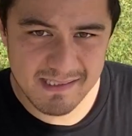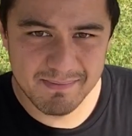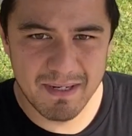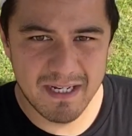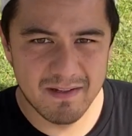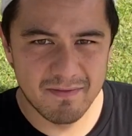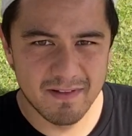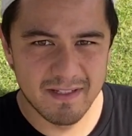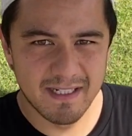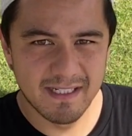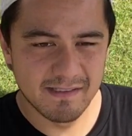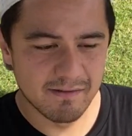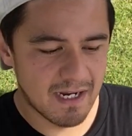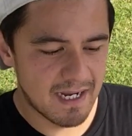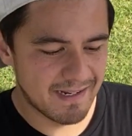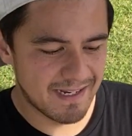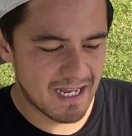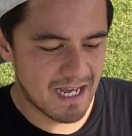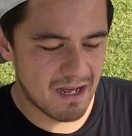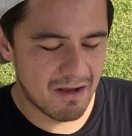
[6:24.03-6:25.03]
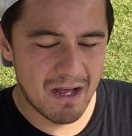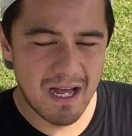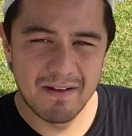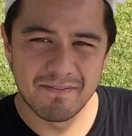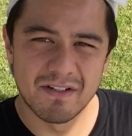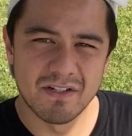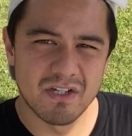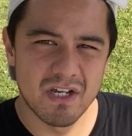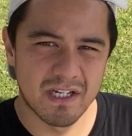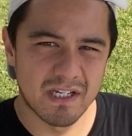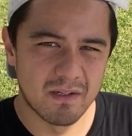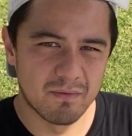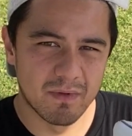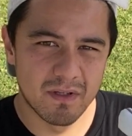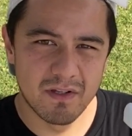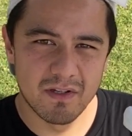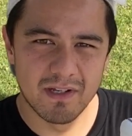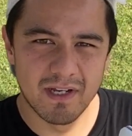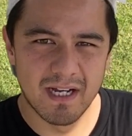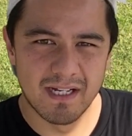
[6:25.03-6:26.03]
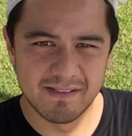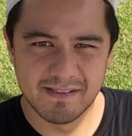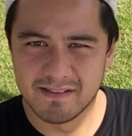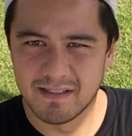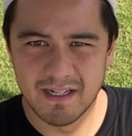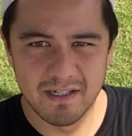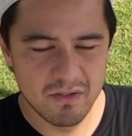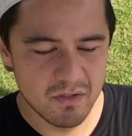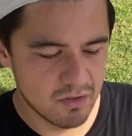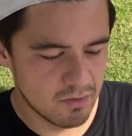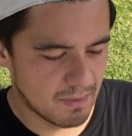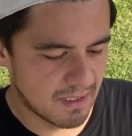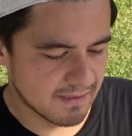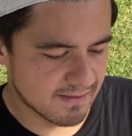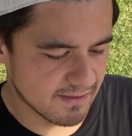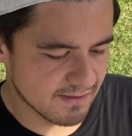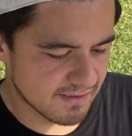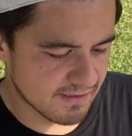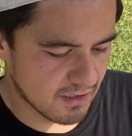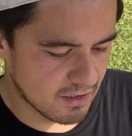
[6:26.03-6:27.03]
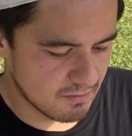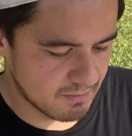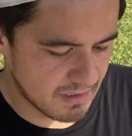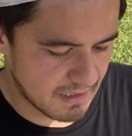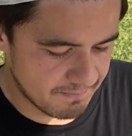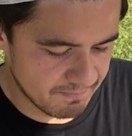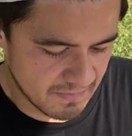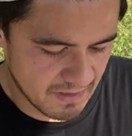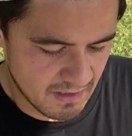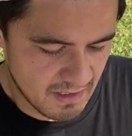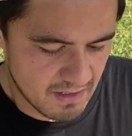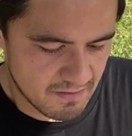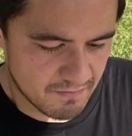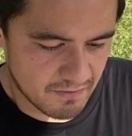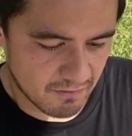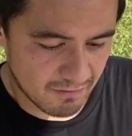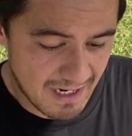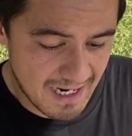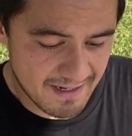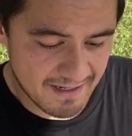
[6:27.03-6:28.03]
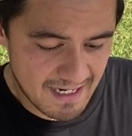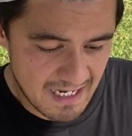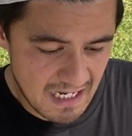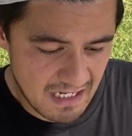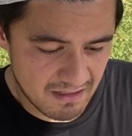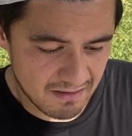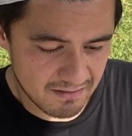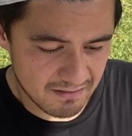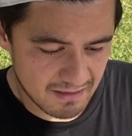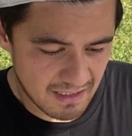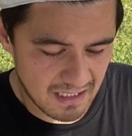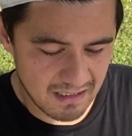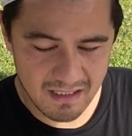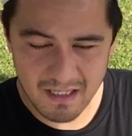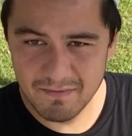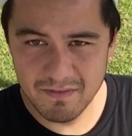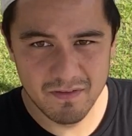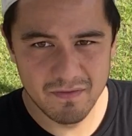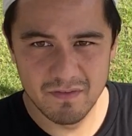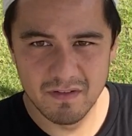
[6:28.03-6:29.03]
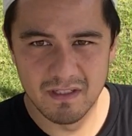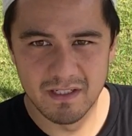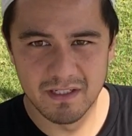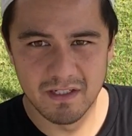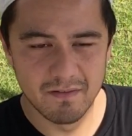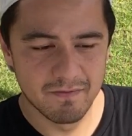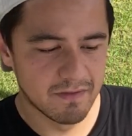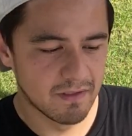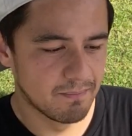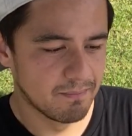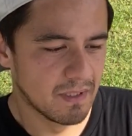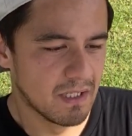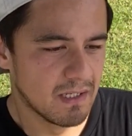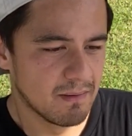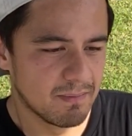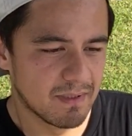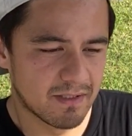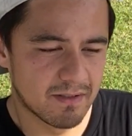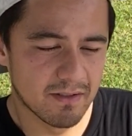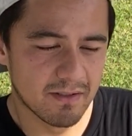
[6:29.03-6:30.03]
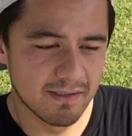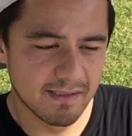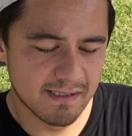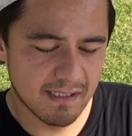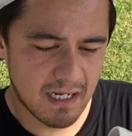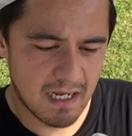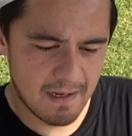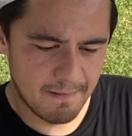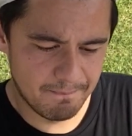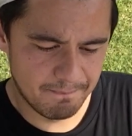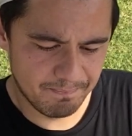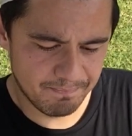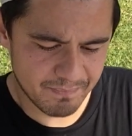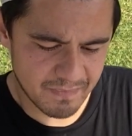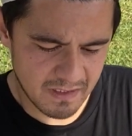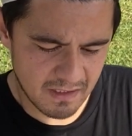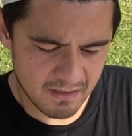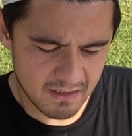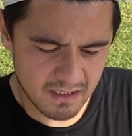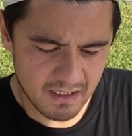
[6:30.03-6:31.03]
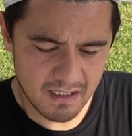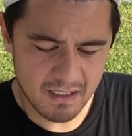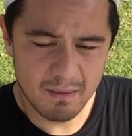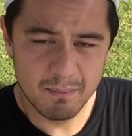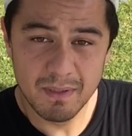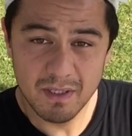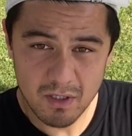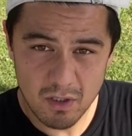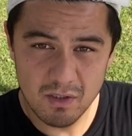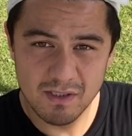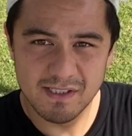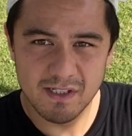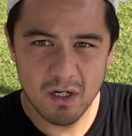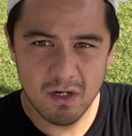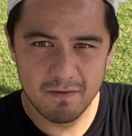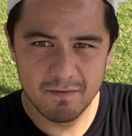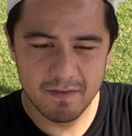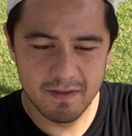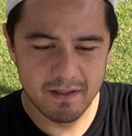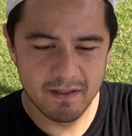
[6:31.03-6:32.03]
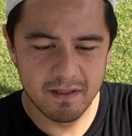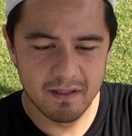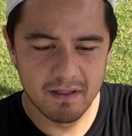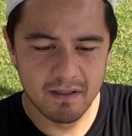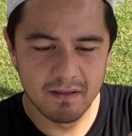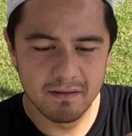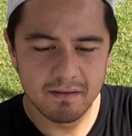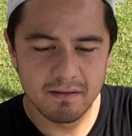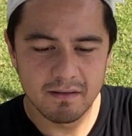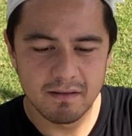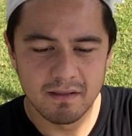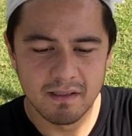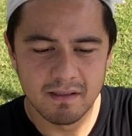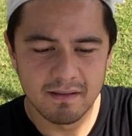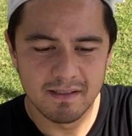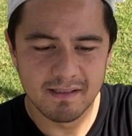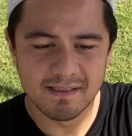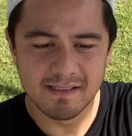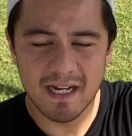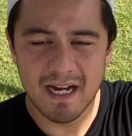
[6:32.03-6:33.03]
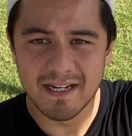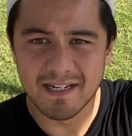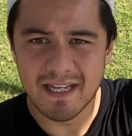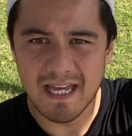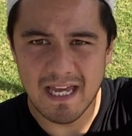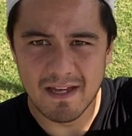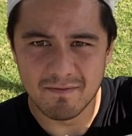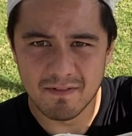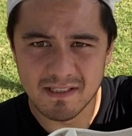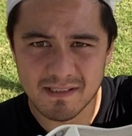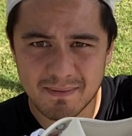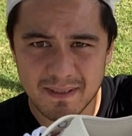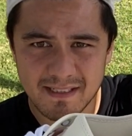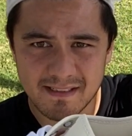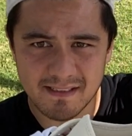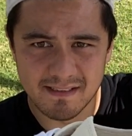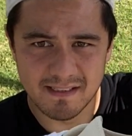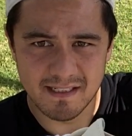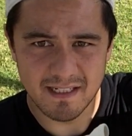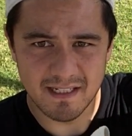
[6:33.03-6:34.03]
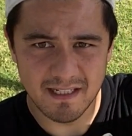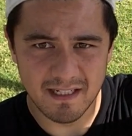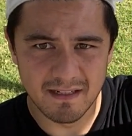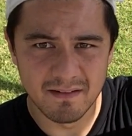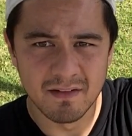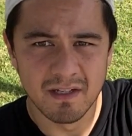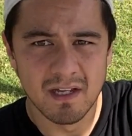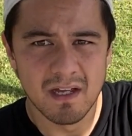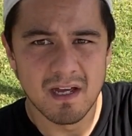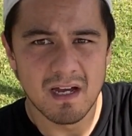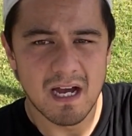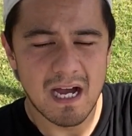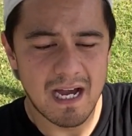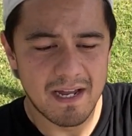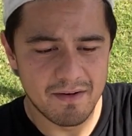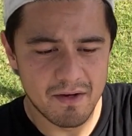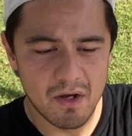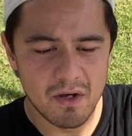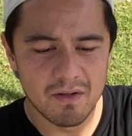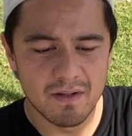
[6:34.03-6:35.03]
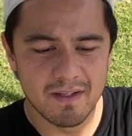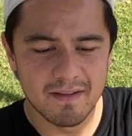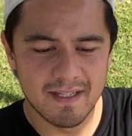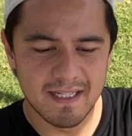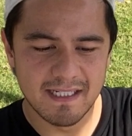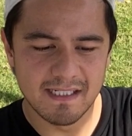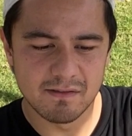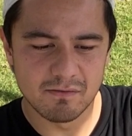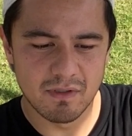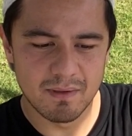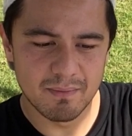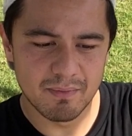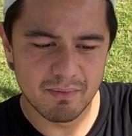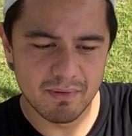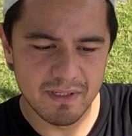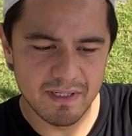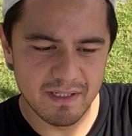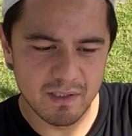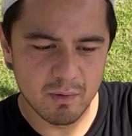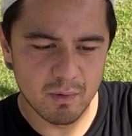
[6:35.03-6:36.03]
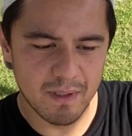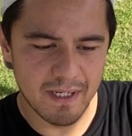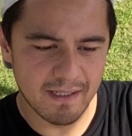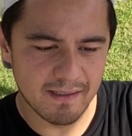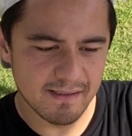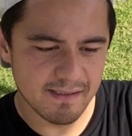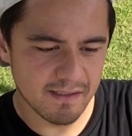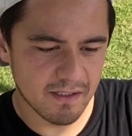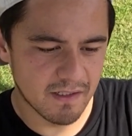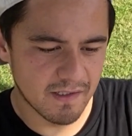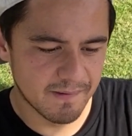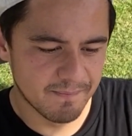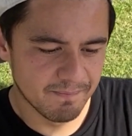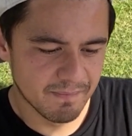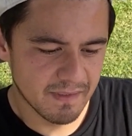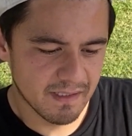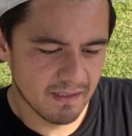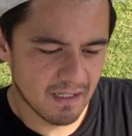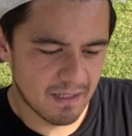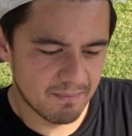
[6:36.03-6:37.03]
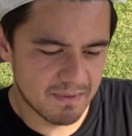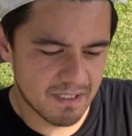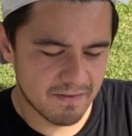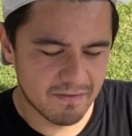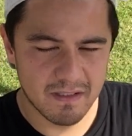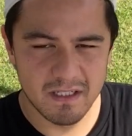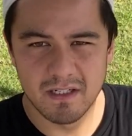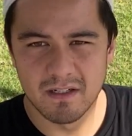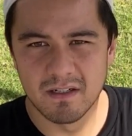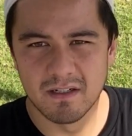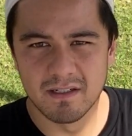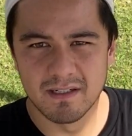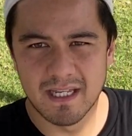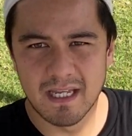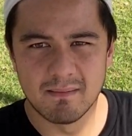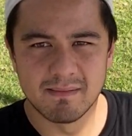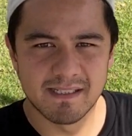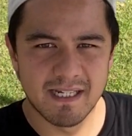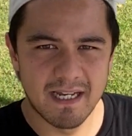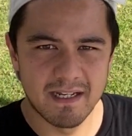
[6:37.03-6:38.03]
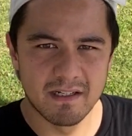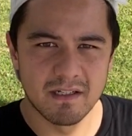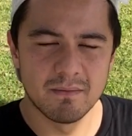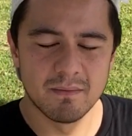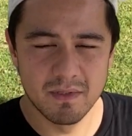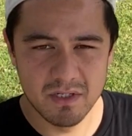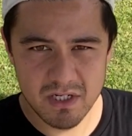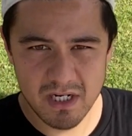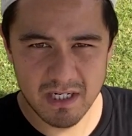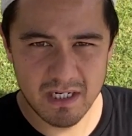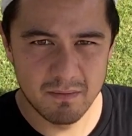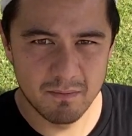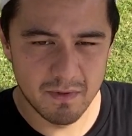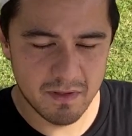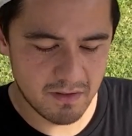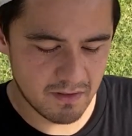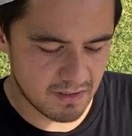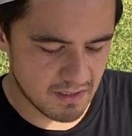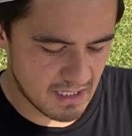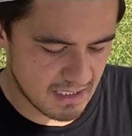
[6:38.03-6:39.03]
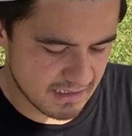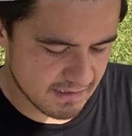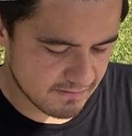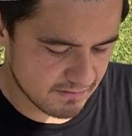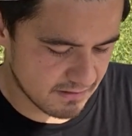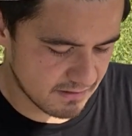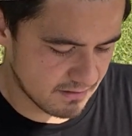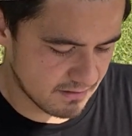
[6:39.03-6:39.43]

speak for these right now. I have to check in with you guys in like 2 months or so. But for right now, I love the feeling of them because of the side canvas pieces here. I know that these rip pretty quick. So I'm definitely gonna keep skating them and check in with you guys